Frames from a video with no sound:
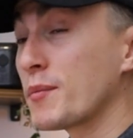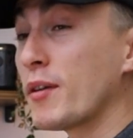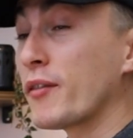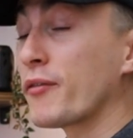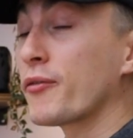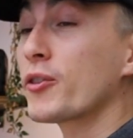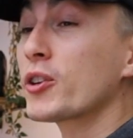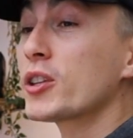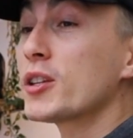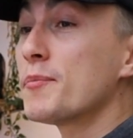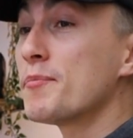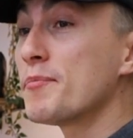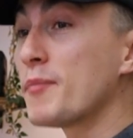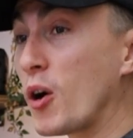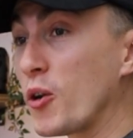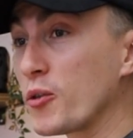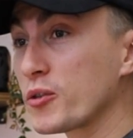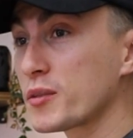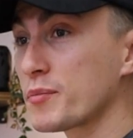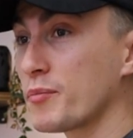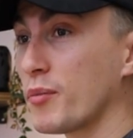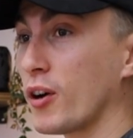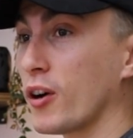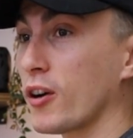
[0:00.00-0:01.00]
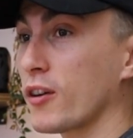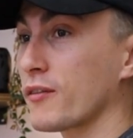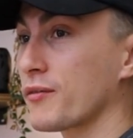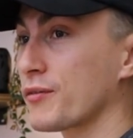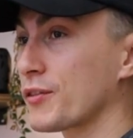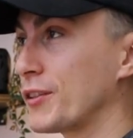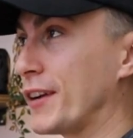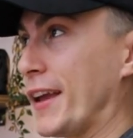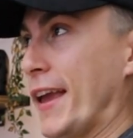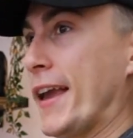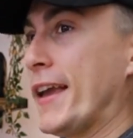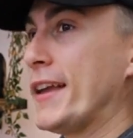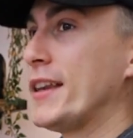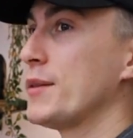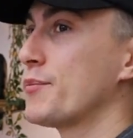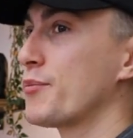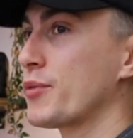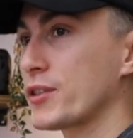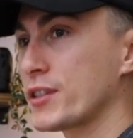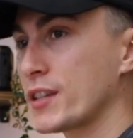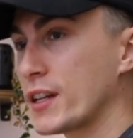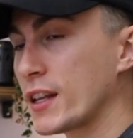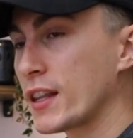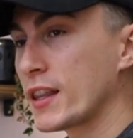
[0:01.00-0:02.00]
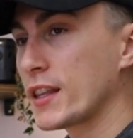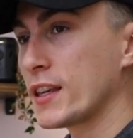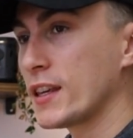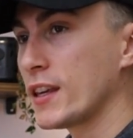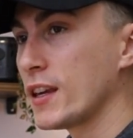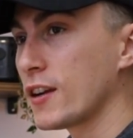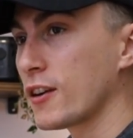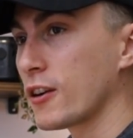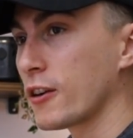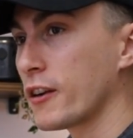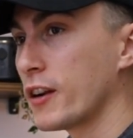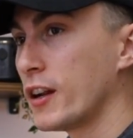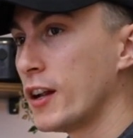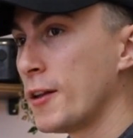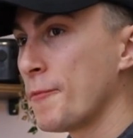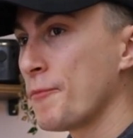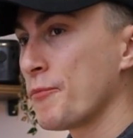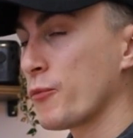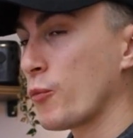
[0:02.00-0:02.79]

But for the most part, for eighty percent of the year,